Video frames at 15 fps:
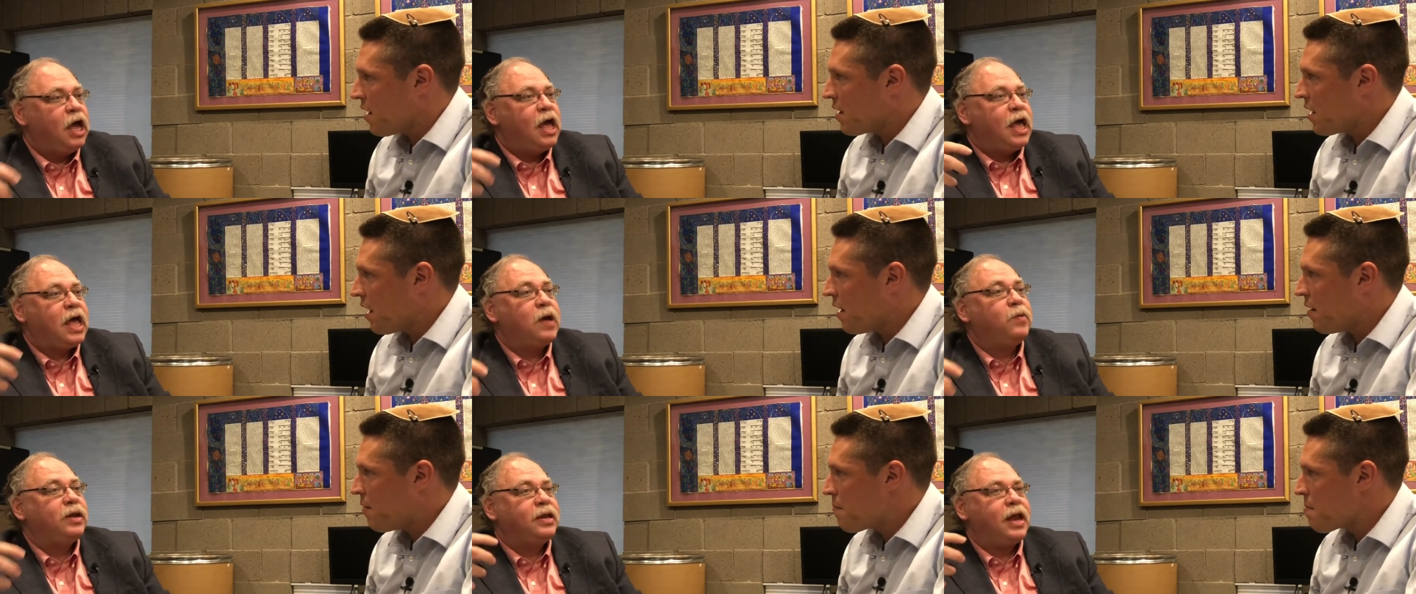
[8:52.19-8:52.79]
Speaker 1: Yeah, yeah.
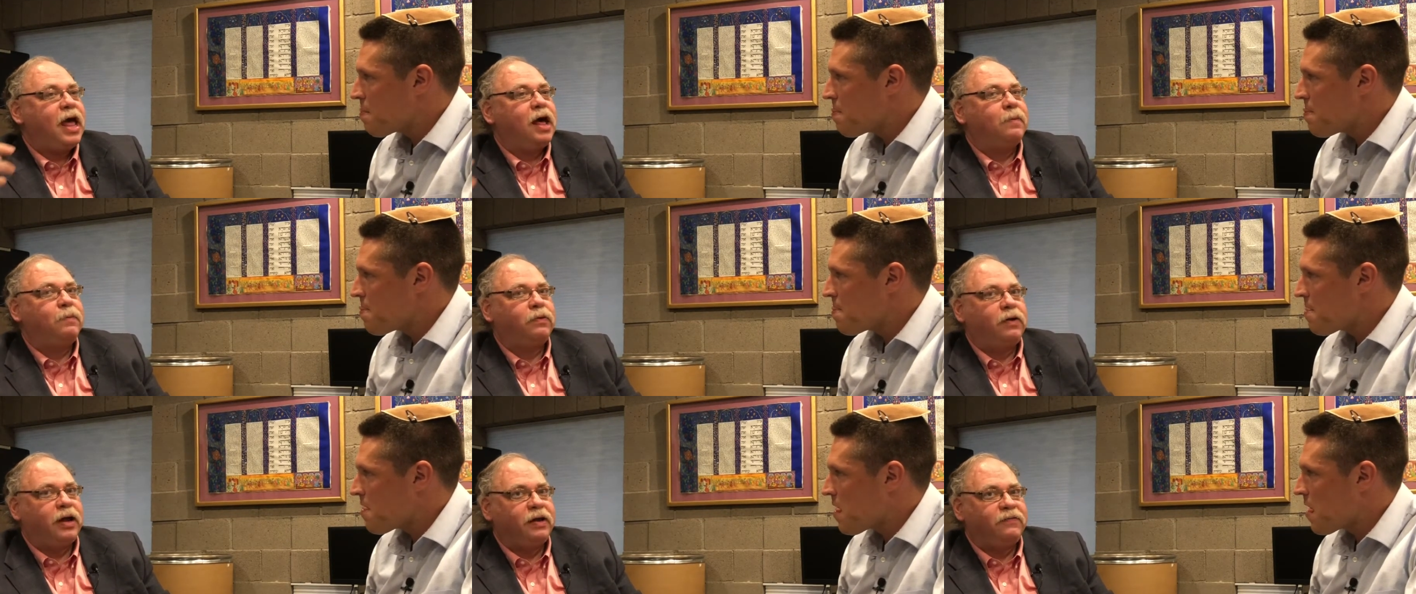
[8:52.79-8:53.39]
He would now
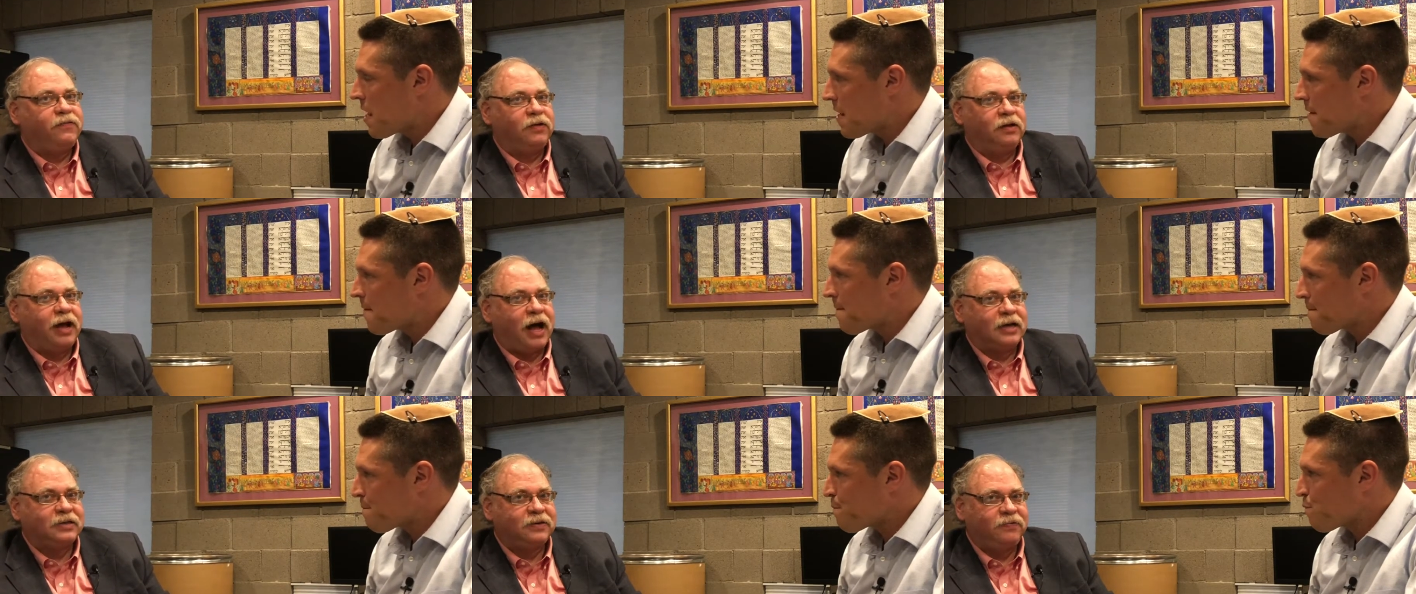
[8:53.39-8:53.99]
bring
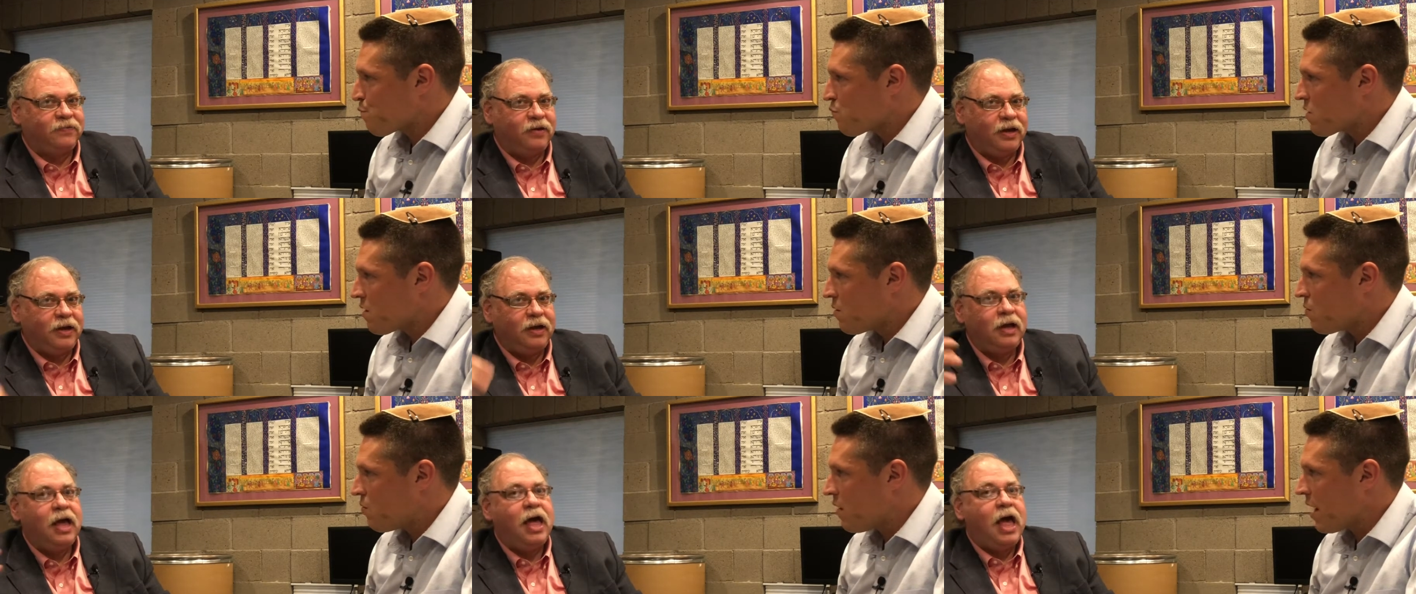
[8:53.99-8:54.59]

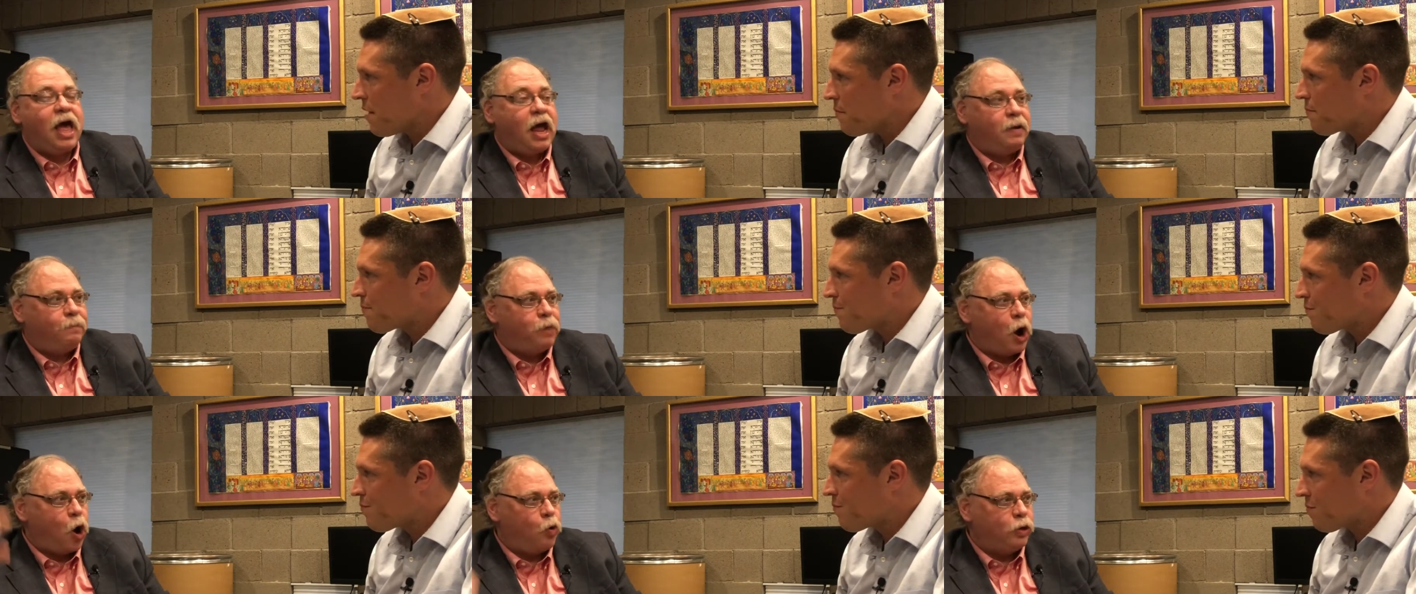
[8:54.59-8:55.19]
philosophy right. and
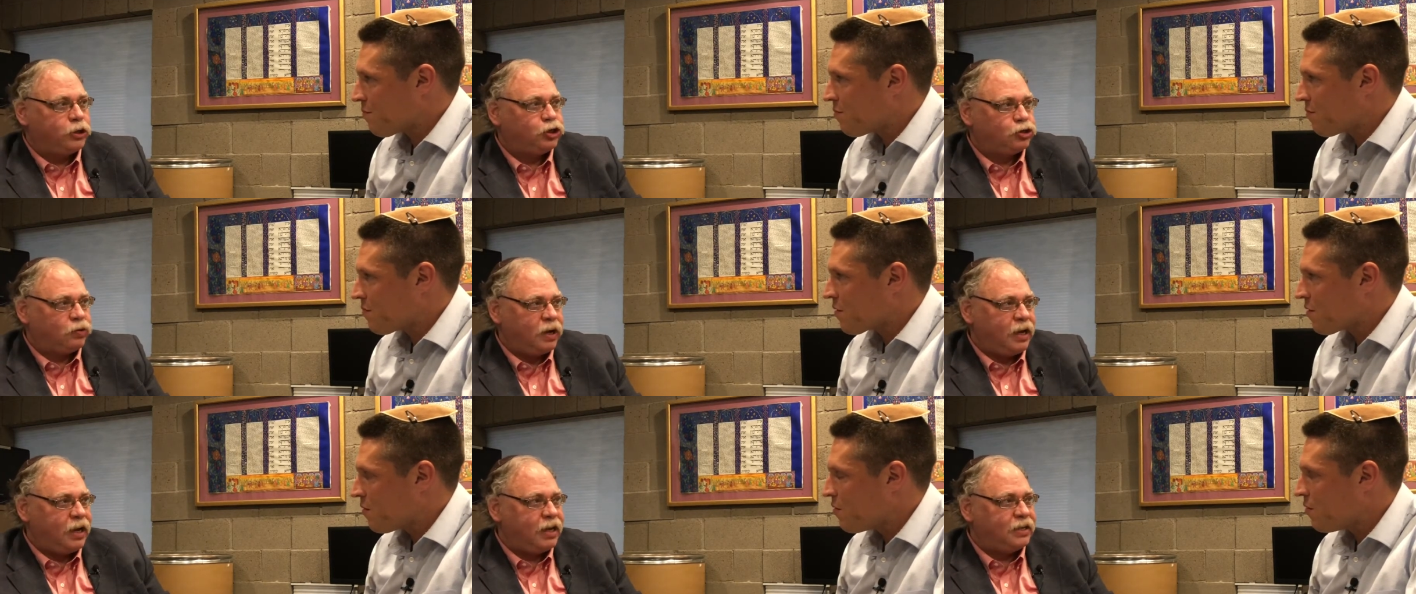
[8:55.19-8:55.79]

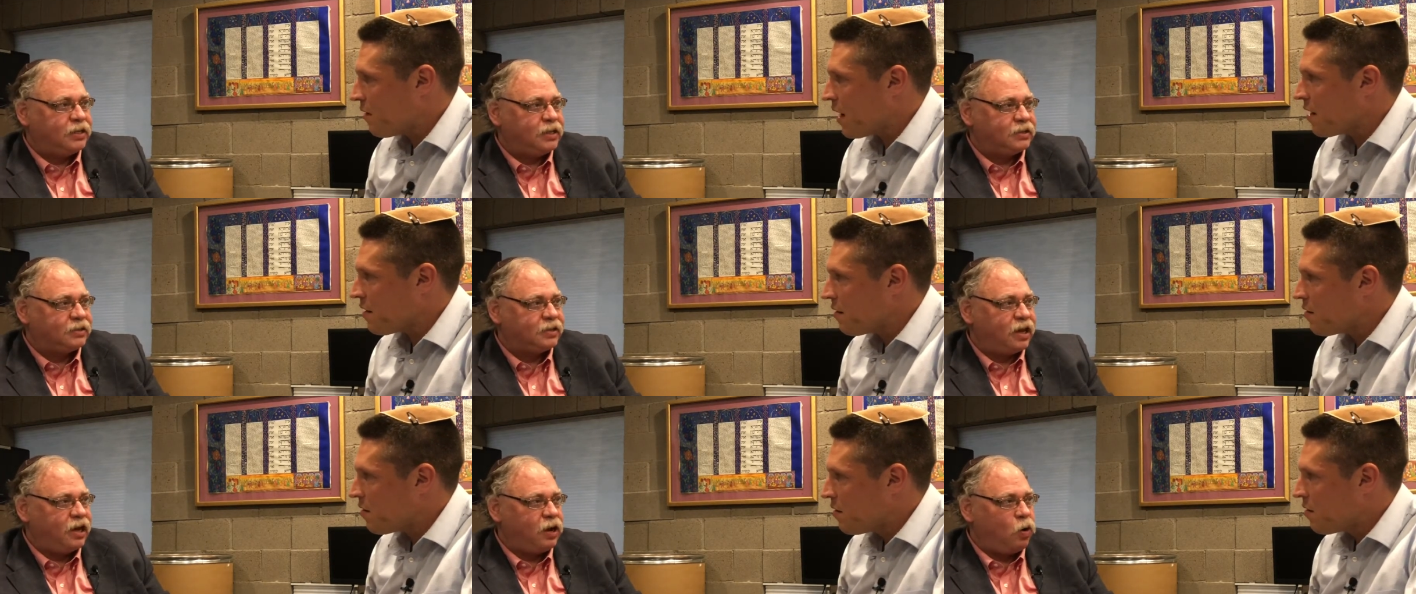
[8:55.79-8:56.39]
poetry into the
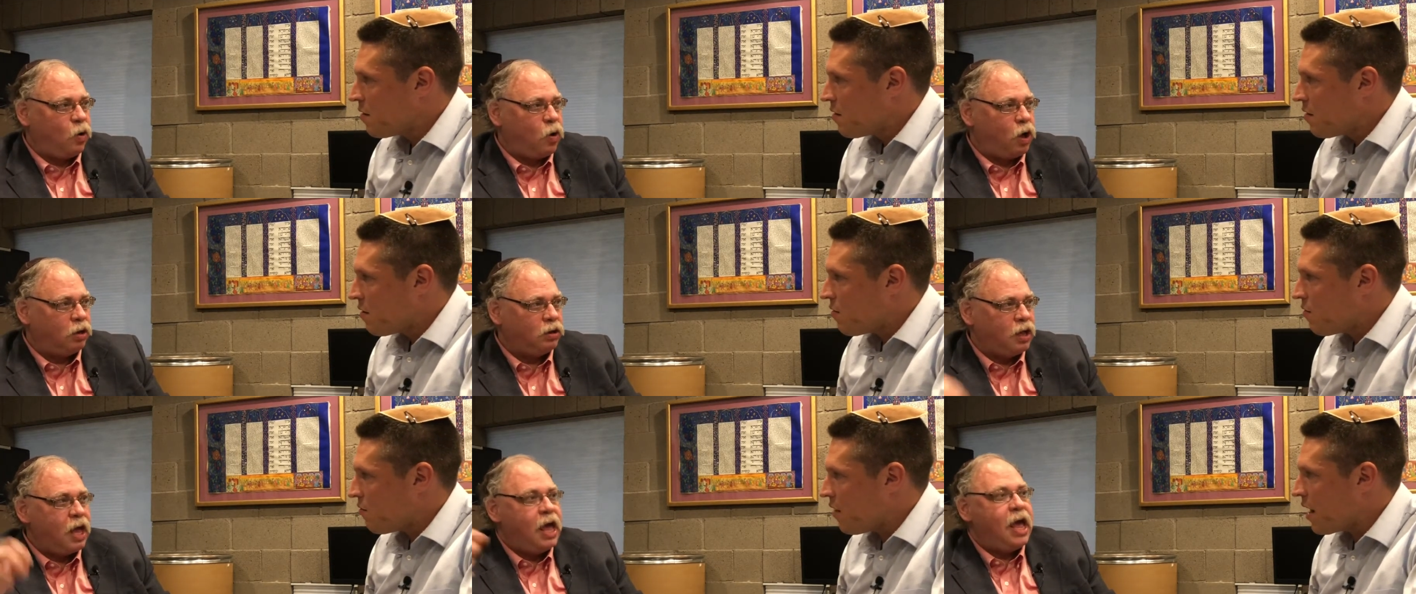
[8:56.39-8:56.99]
study
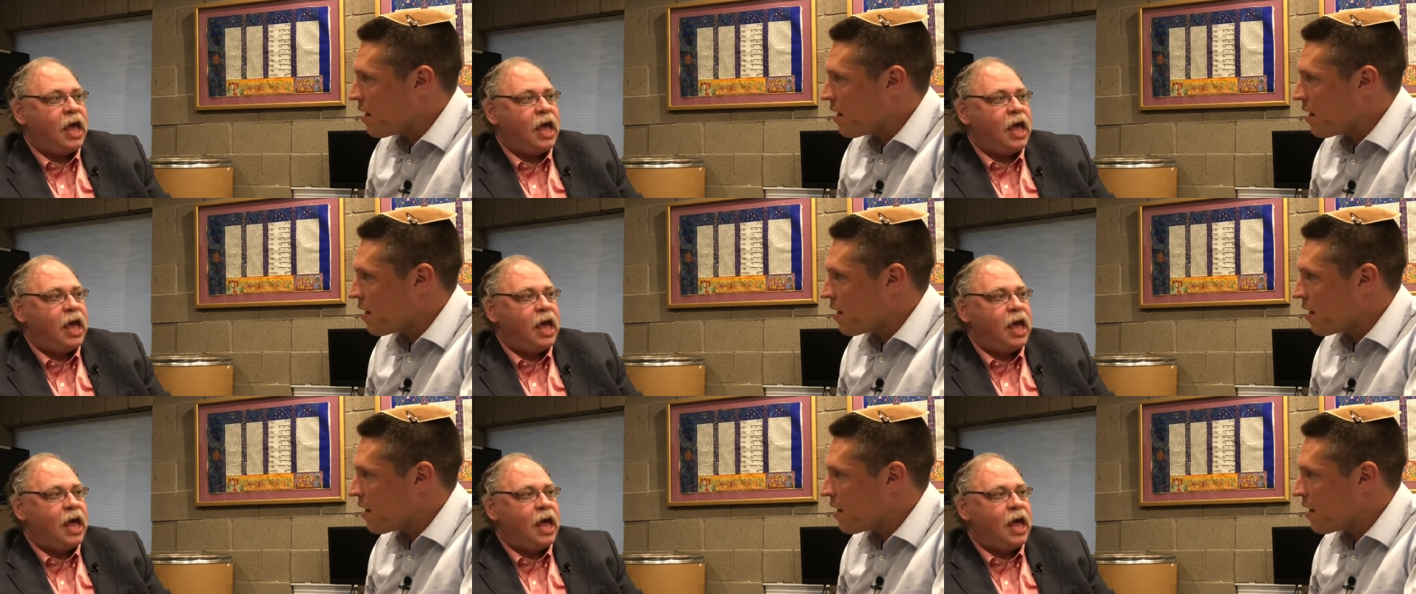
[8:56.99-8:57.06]
hall.